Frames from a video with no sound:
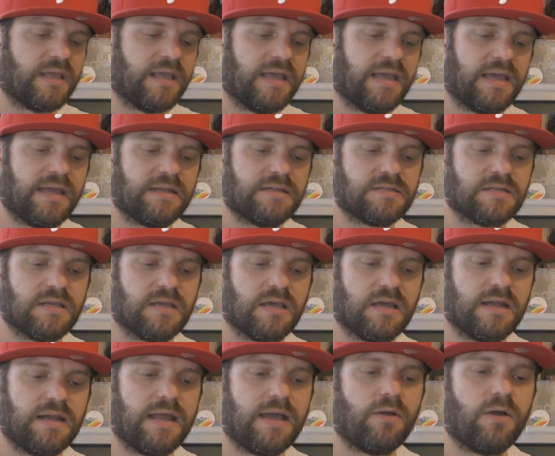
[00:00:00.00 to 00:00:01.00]
and
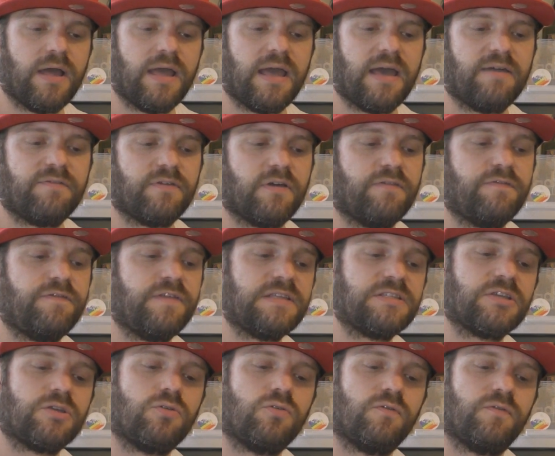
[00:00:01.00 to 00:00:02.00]
now I have a
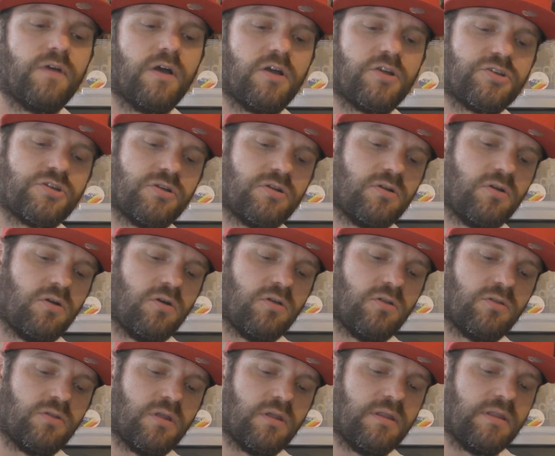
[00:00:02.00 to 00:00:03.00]
physical version
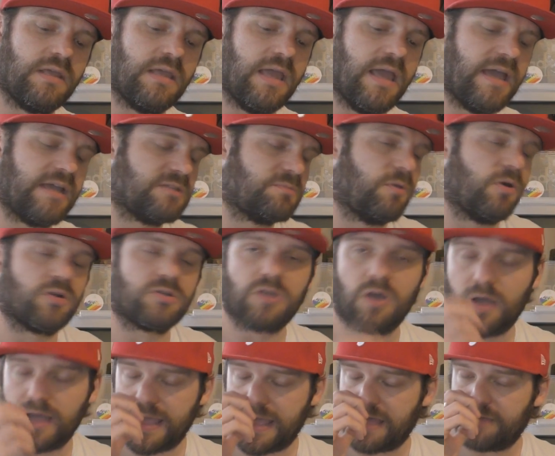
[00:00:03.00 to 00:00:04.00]
on the
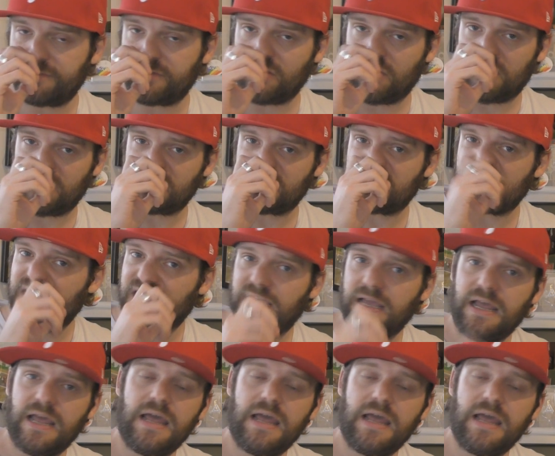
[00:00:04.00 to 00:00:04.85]
Xbox. I have got